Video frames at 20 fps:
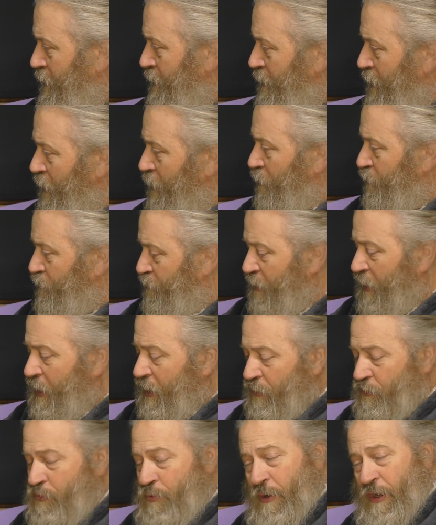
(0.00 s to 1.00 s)
last
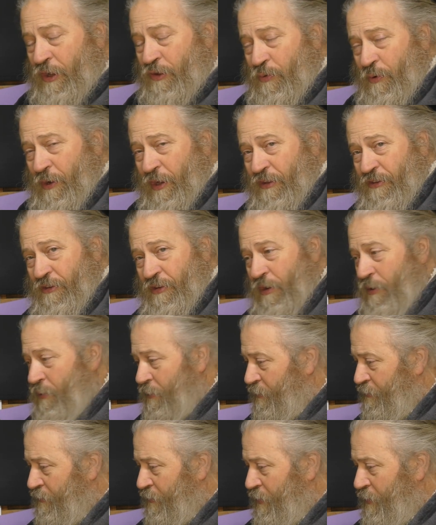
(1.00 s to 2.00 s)
year in 2022
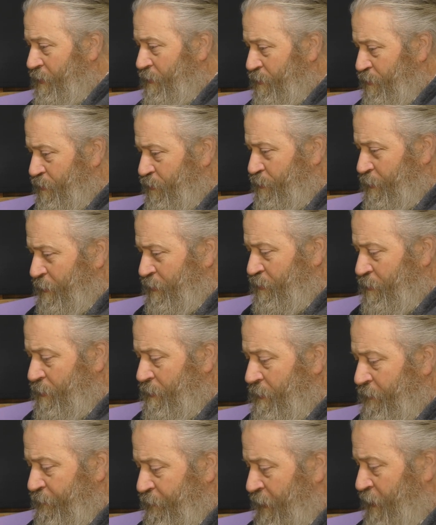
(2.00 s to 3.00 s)
is that especially
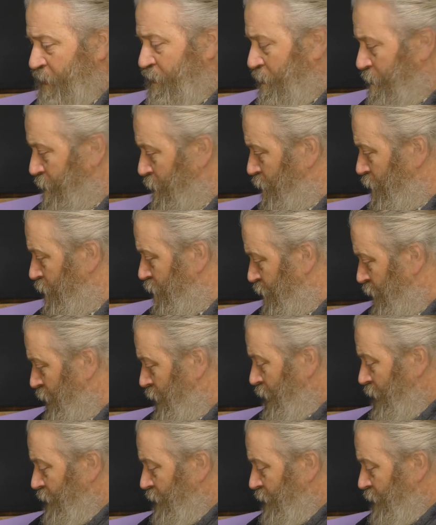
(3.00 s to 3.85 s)
with my fantasy buildings,